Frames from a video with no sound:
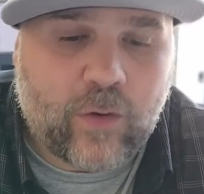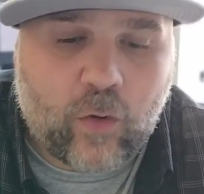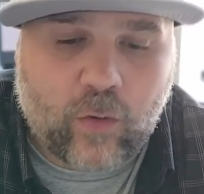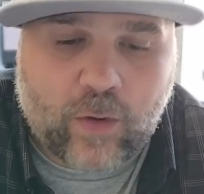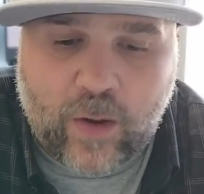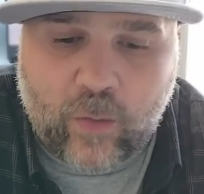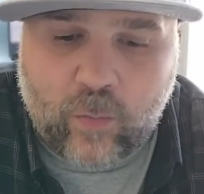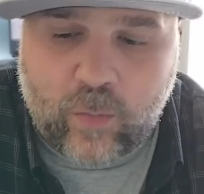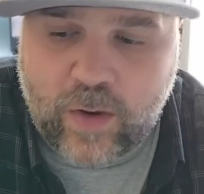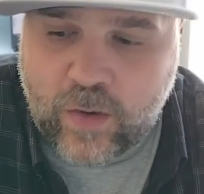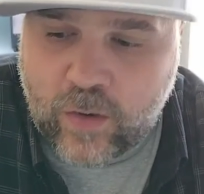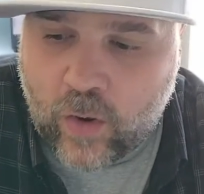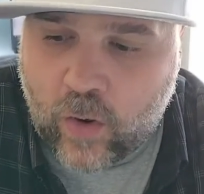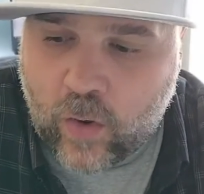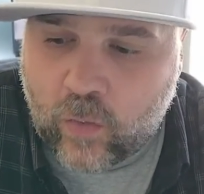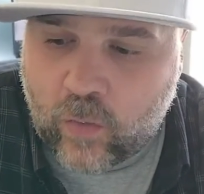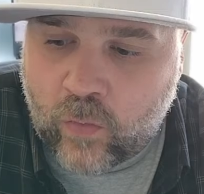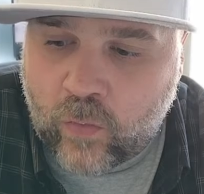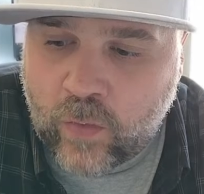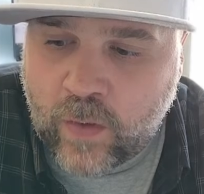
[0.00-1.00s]
Okay, we
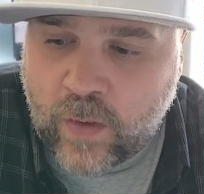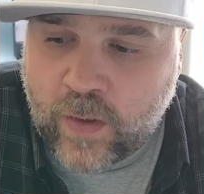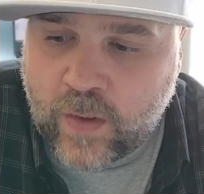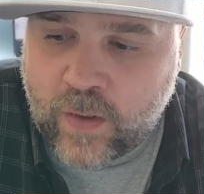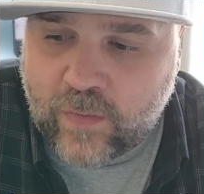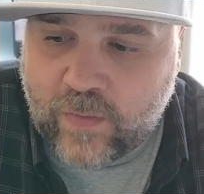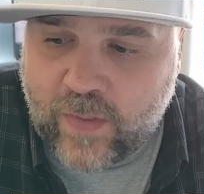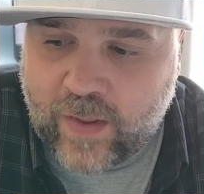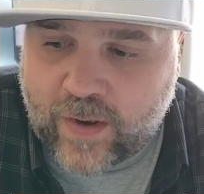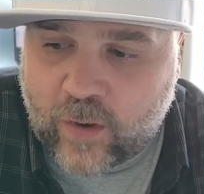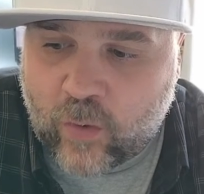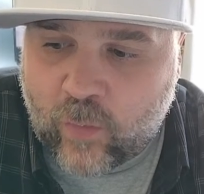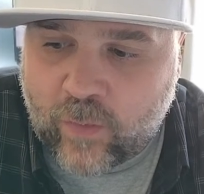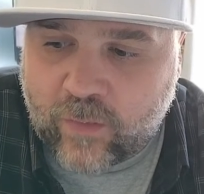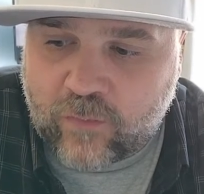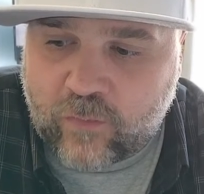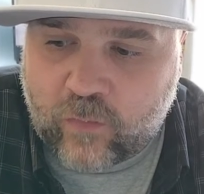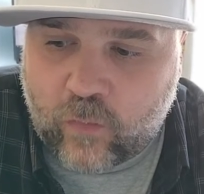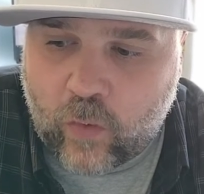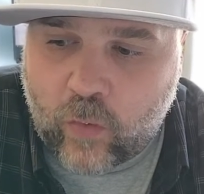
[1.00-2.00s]
know that
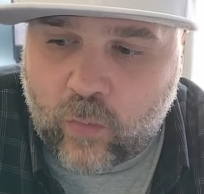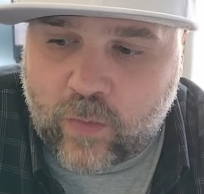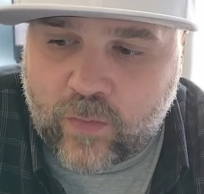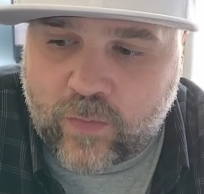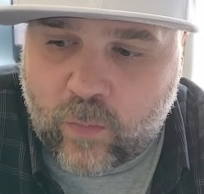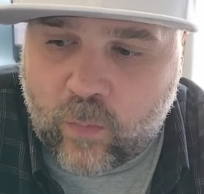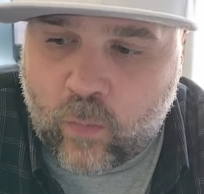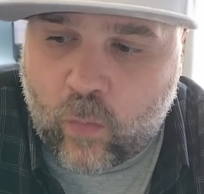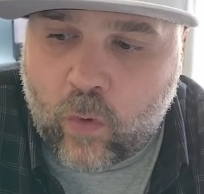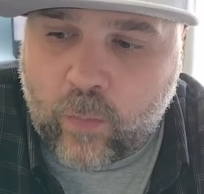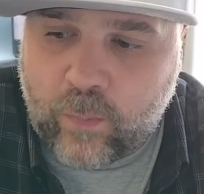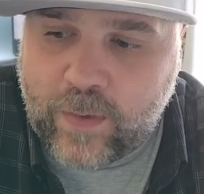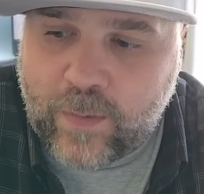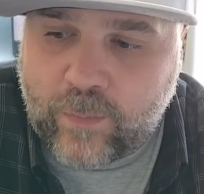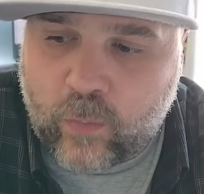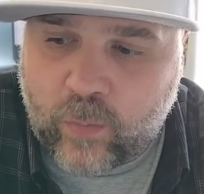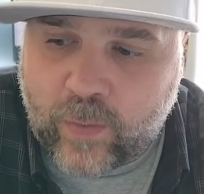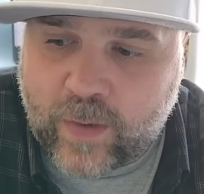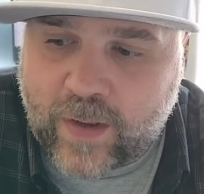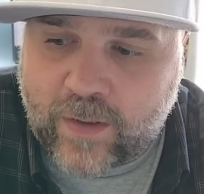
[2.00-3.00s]
going forward, the more
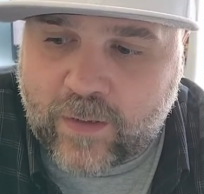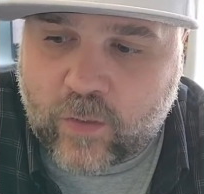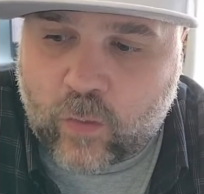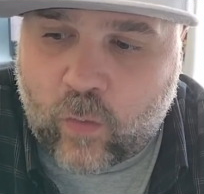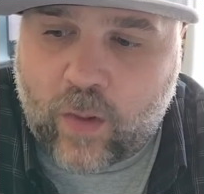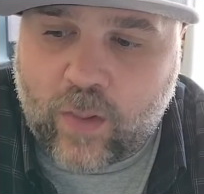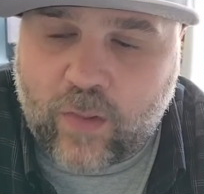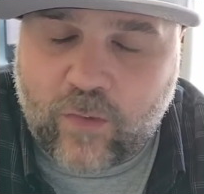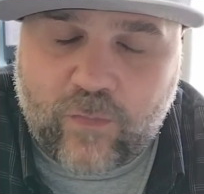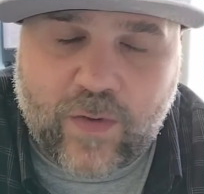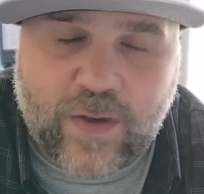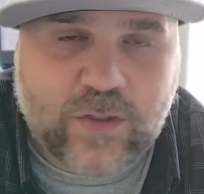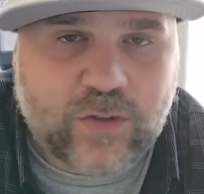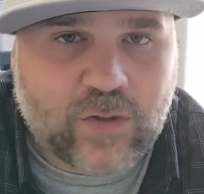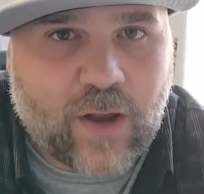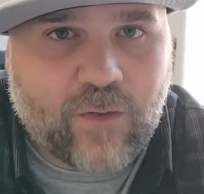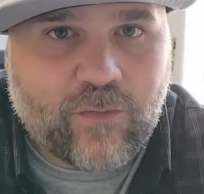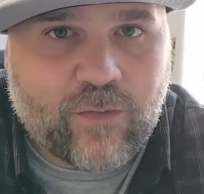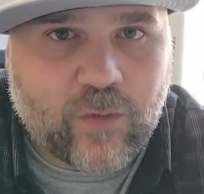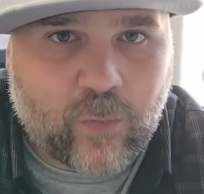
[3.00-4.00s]
people we get, qualified
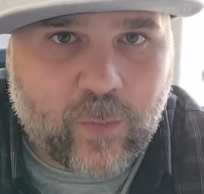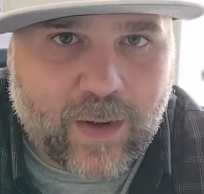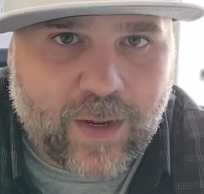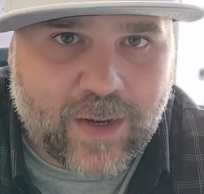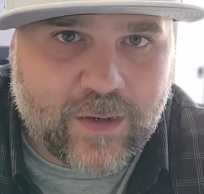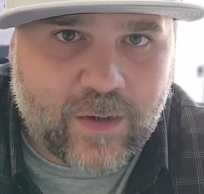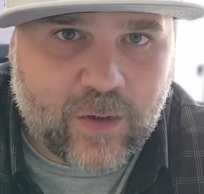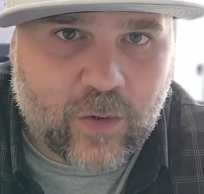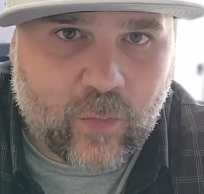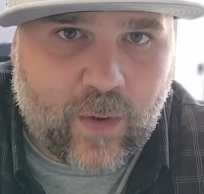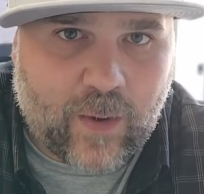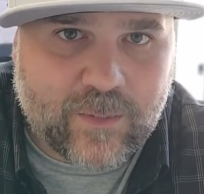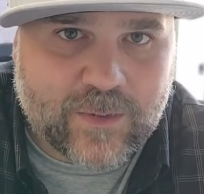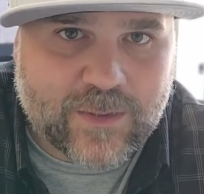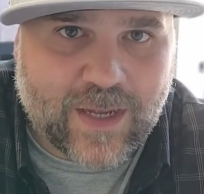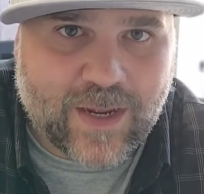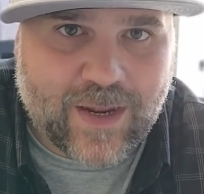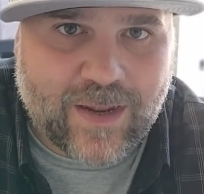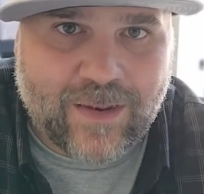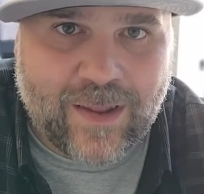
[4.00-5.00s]
traffic we get to your
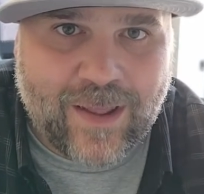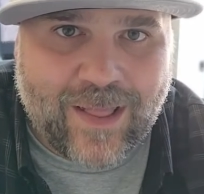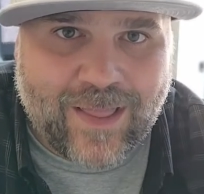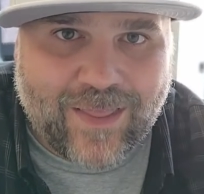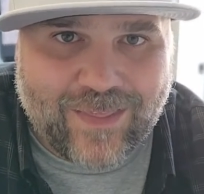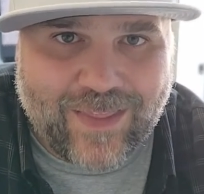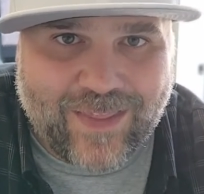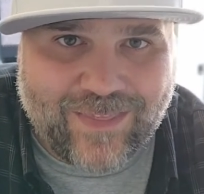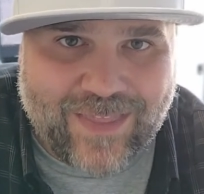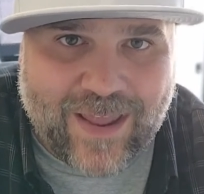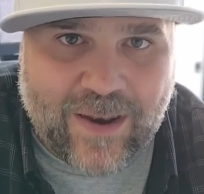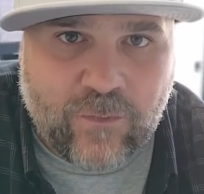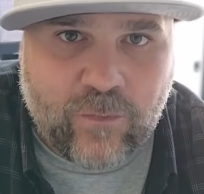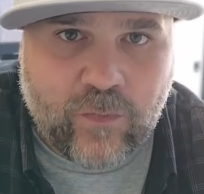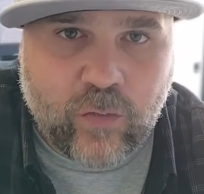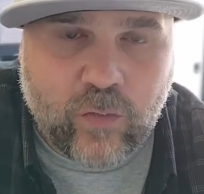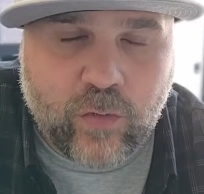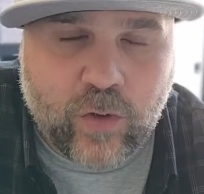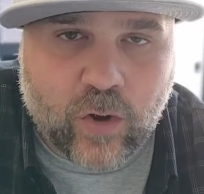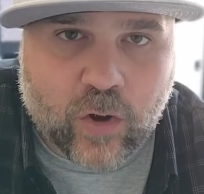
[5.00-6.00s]
website that then
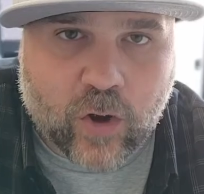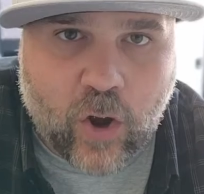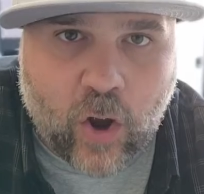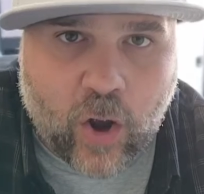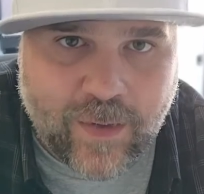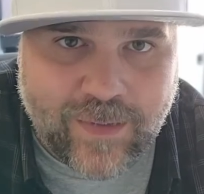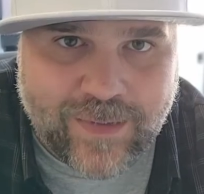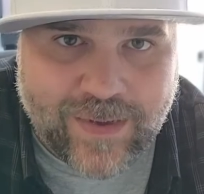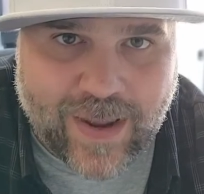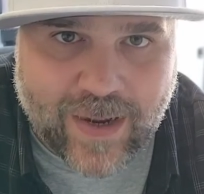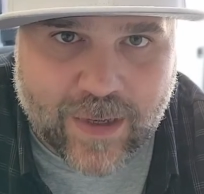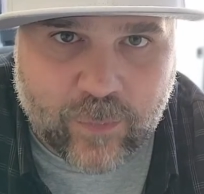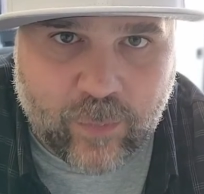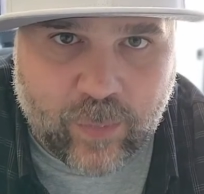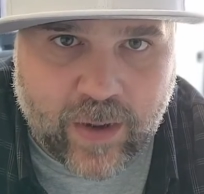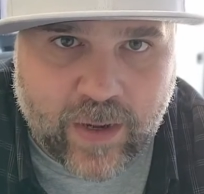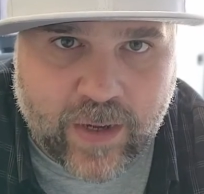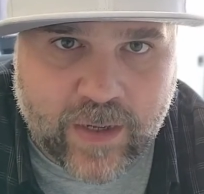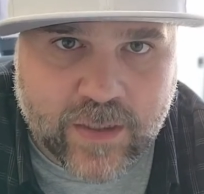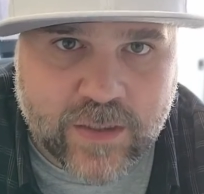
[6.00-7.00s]
view your contact
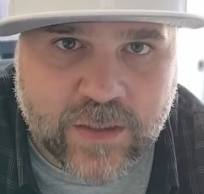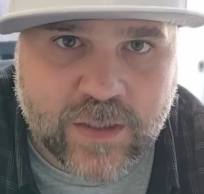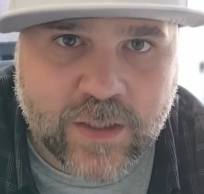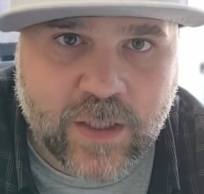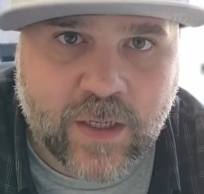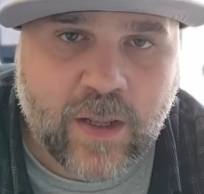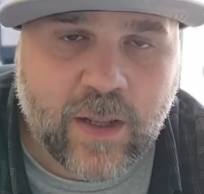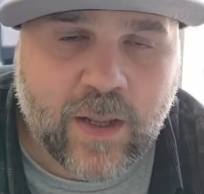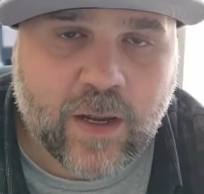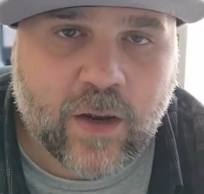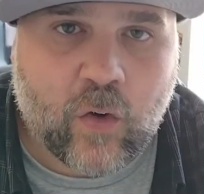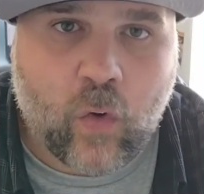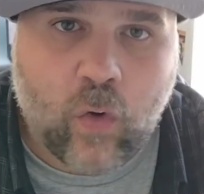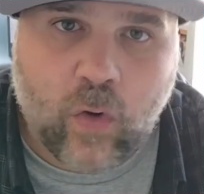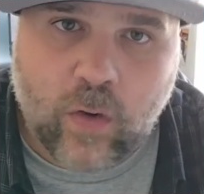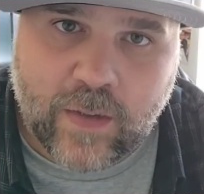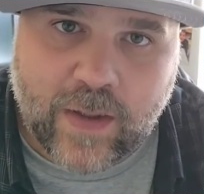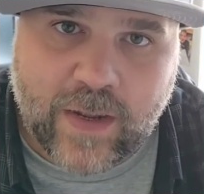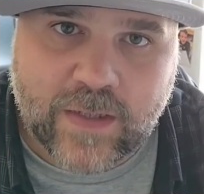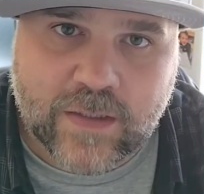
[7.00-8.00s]
page,
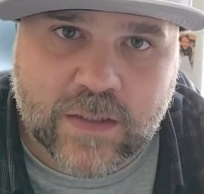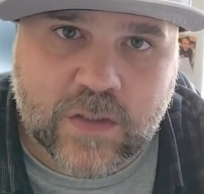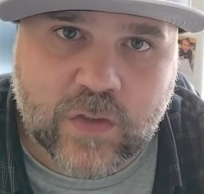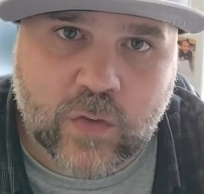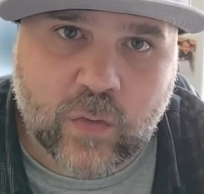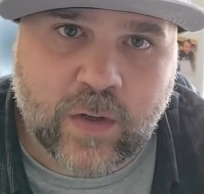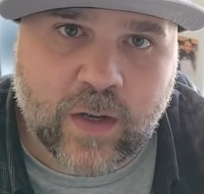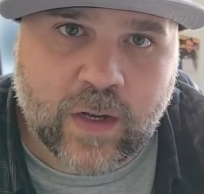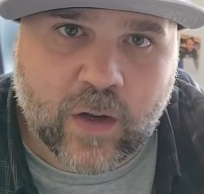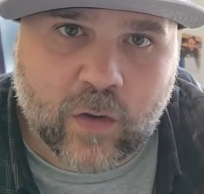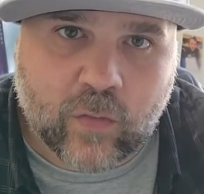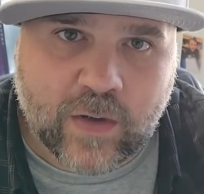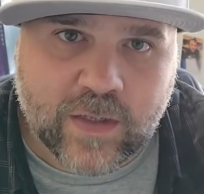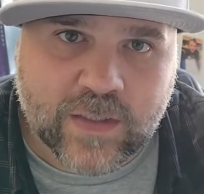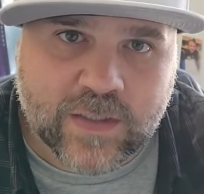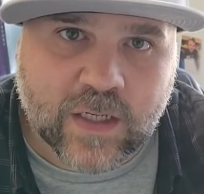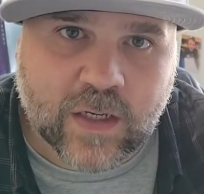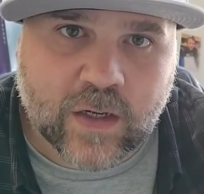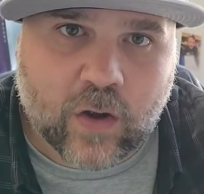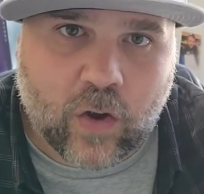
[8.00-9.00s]
correlates to an
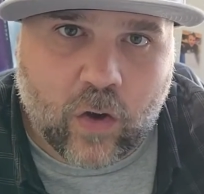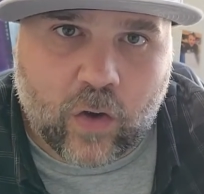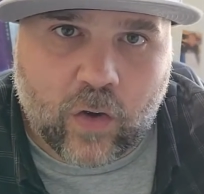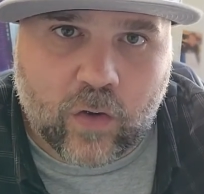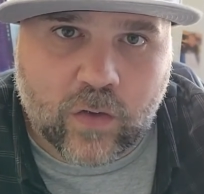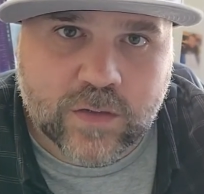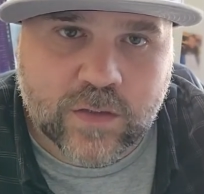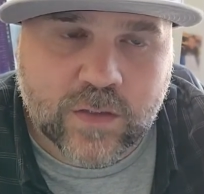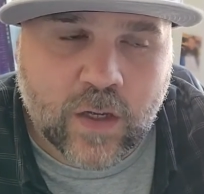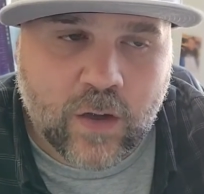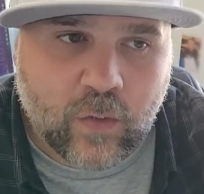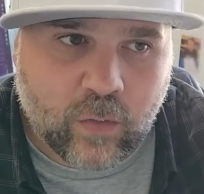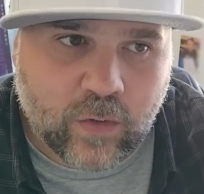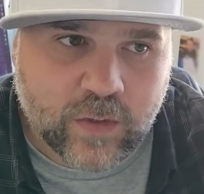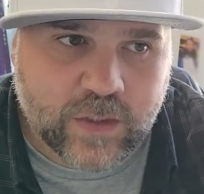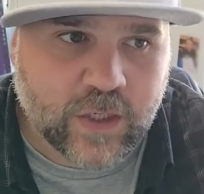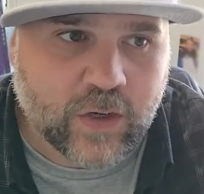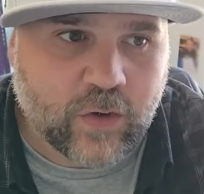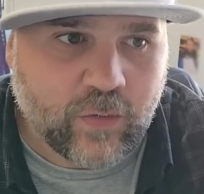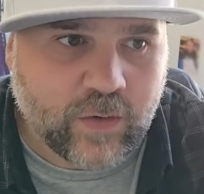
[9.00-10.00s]
increase in calls,
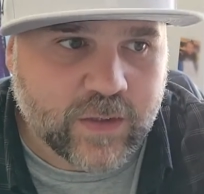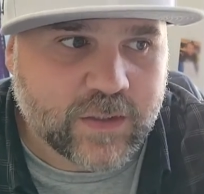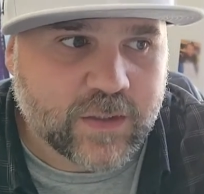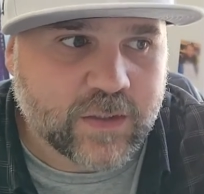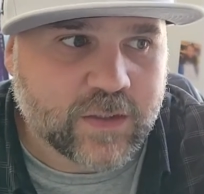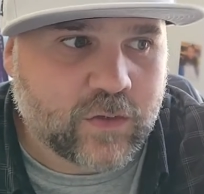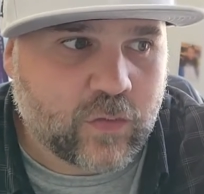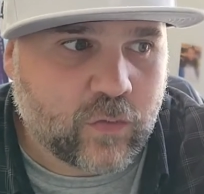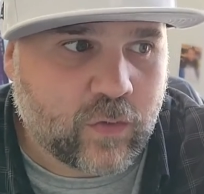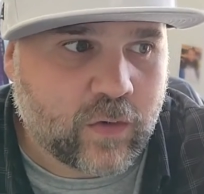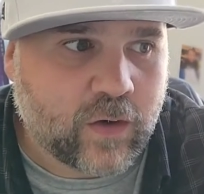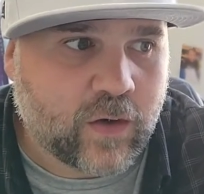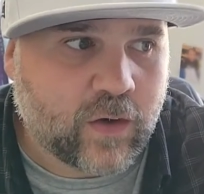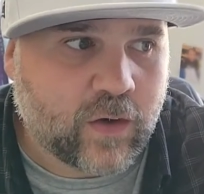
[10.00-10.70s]
which increases to